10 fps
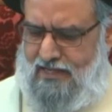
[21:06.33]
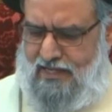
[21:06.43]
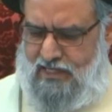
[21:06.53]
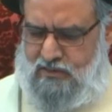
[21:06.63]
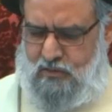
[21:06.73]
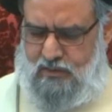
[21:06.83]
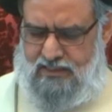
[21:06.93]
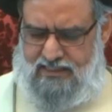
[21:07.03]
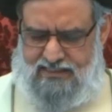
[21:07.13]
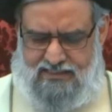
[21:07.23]
And so
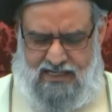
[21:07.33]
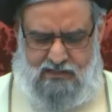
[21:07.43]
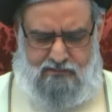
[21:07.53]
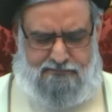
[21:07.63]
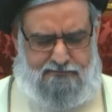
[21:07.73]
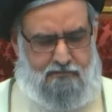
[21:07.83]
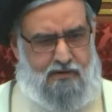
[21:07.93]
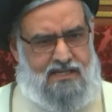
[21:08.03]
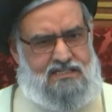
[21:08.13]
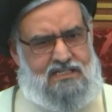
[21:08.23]
he kind of
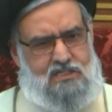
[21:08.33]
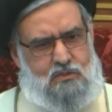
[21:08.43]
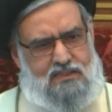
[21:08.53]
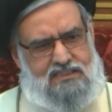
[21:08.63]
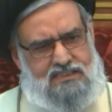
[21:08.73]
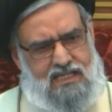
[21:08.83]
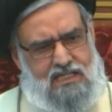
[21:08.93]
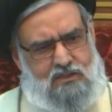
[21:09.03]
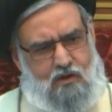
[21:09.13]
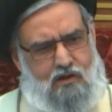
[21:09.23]
went into a
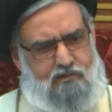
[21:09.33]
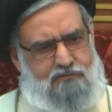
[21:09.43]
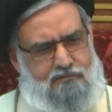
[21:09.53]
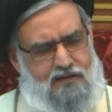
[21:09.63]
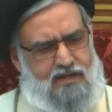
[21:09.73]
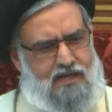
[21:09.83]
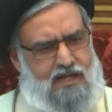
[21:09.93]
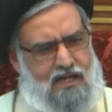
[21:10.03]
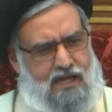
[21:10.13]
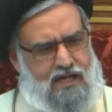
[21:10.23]
state of
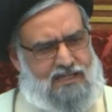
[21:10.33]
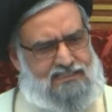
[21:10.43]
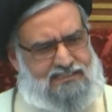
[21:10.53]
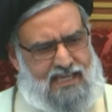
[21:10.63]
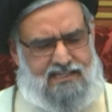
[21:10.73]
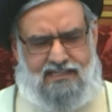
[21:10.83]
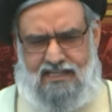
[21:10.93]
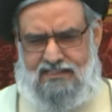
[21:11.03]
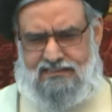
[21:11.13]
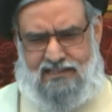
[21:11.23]
uh,
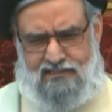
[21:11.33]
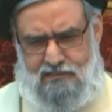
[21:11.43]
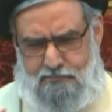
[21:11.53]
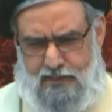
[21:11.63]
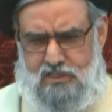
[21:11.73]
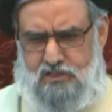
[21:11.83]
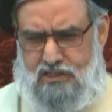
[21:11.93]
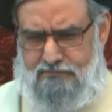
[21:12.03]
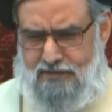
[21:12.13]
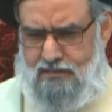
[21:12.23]
sadness and depression,
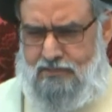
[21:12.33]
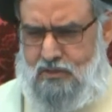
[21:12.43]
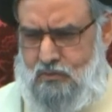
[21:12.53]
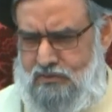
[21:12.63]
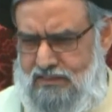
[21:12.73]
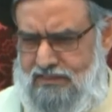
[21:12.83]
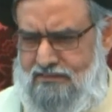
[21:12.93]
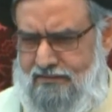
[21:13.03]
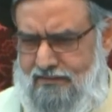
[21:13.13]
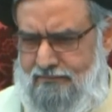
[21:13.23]
if I may use that
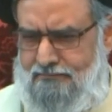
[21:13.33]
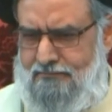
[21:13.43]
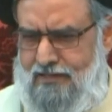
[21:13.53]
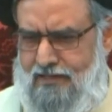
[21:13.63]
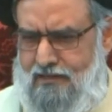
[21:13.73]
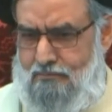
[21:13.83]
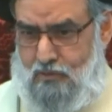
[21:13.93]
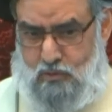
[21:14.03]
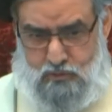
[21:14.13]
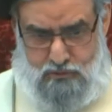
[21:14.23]
term,
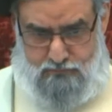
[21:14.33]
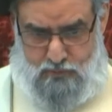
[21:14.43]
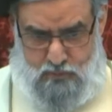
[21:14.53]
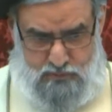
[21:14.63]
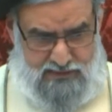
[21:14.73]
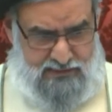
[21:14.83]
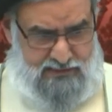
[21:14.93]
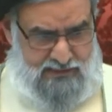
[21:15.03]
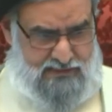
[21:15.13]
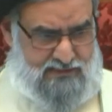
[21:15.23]
because of
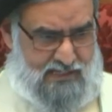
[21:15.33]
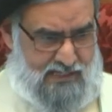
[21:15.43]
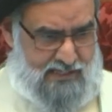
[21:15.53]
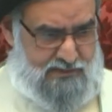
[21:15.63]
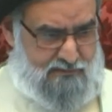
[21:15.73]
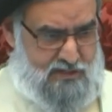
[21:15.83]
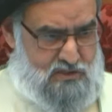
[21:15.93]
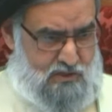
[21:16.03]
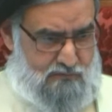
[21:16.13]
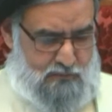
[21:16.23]
losing this uh,
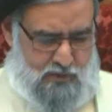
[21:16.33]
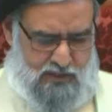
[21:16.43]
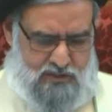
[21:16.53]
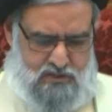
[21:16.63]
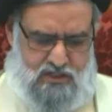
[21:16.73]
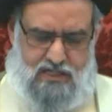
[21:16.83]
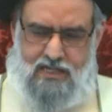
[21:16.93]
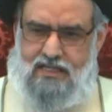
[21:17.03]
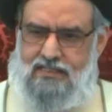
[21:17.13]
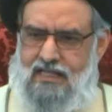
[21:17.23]
treasure of knowledge,
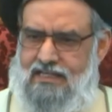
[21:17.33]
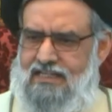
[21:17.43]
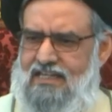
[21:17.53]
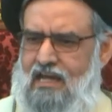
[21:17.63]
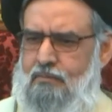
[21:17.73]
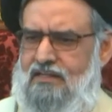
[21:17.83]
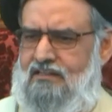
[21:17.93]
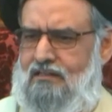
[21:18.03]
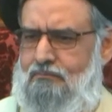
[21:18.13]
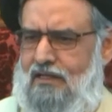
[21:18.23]
that he
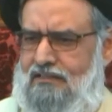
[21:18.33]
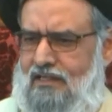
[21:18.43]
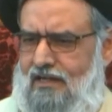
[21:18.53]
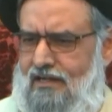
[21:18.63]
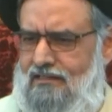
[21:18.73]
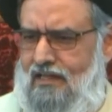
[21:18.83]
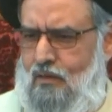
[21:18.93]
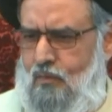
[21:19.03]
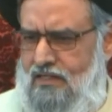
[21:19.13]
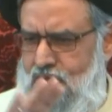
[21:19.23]
abandoned Baghdad
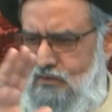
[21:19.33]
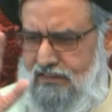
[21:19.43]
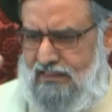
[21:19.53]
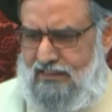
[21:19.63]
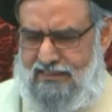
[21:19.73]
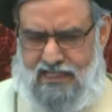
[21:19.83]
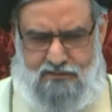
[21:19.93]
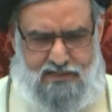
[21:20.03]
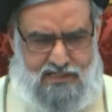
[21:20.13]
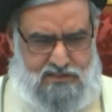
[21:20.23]
and went to settle
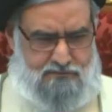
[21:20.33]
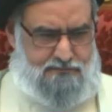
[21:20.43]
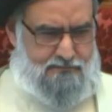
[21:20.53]
down in Najaf.